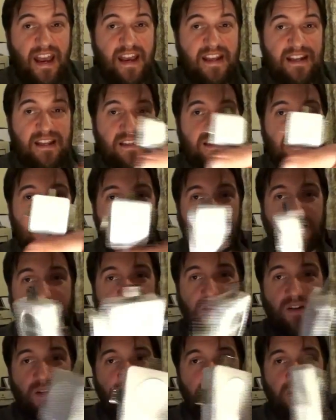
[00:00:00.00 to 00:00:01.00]
anything
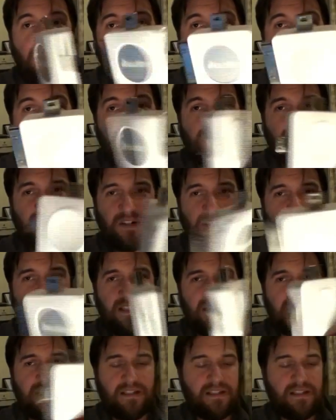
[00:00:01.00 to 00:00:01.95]
that's got one of those on it.